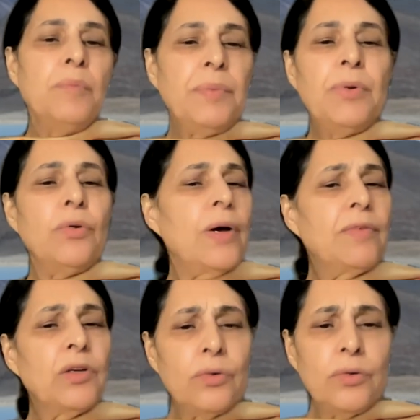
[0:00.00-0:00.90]
People who
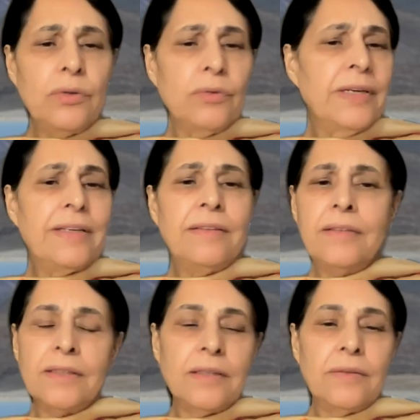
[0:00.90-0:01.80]
have a good ovarian
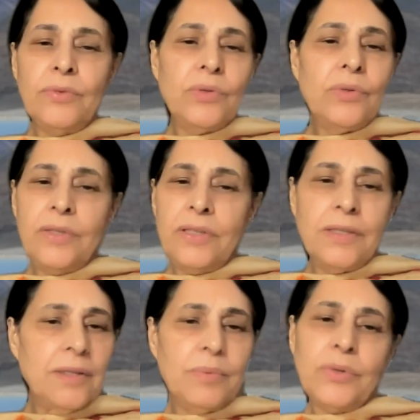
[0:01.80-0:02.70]
reserve, you don't
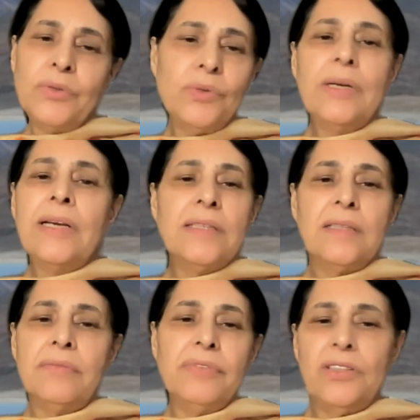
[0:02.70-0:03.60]
need it because you'll get
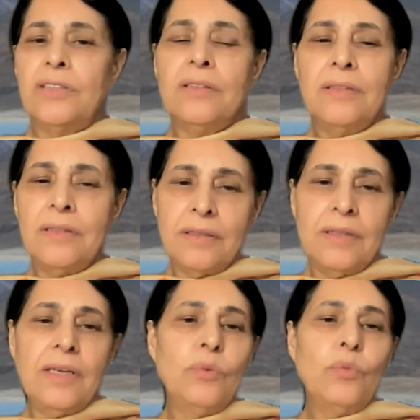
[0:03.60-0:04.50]
sufficient
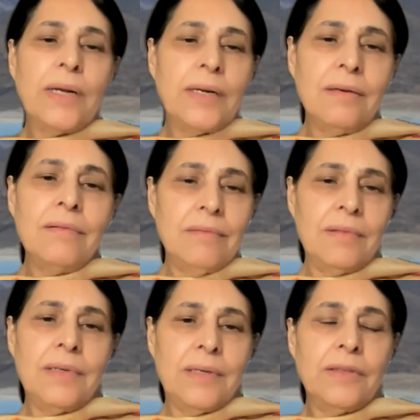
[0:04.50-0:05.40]
in one
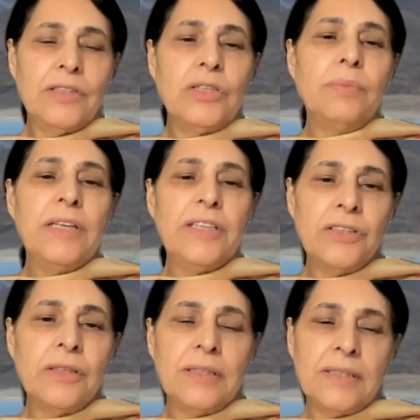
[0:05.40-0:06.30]
uh,
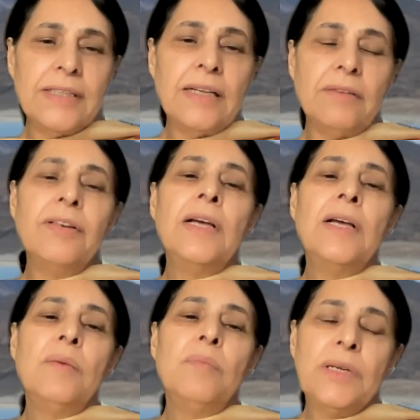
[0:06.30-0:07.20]
stimulation itself.
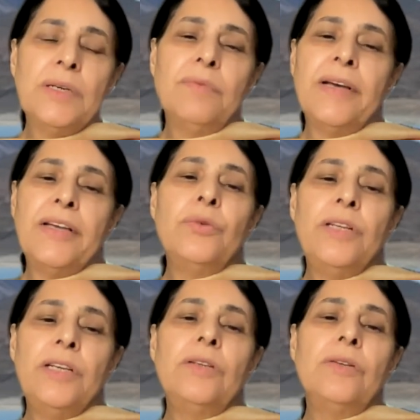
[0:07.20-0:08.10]
But where you
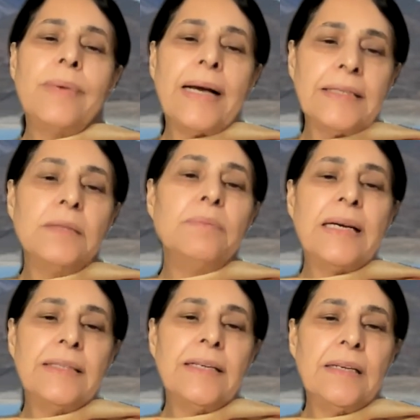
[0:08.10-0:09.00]
need to
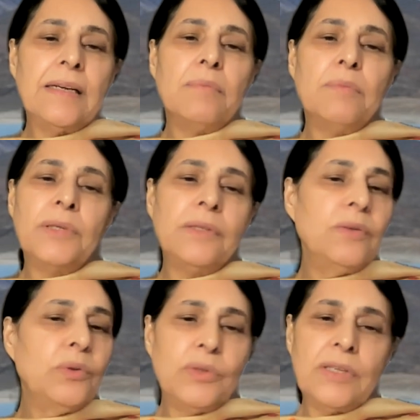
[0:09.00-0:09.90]
maximize that number,
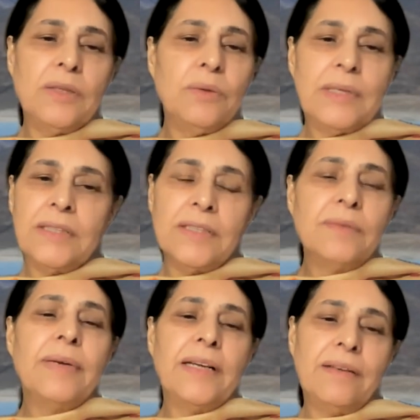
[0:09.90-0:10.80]
those are the
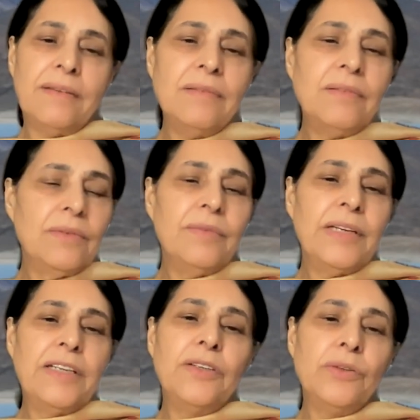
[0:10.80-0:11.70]
ones where
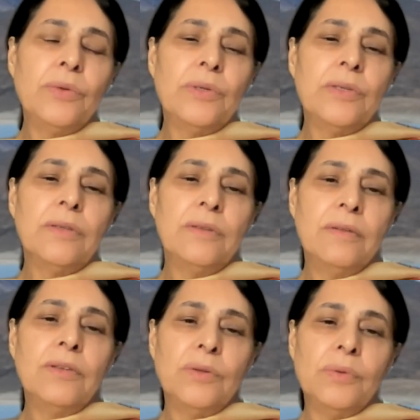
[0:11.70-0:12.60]
wherein you'd
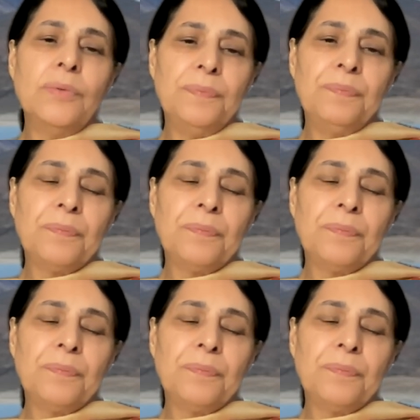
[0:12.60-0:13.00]
go.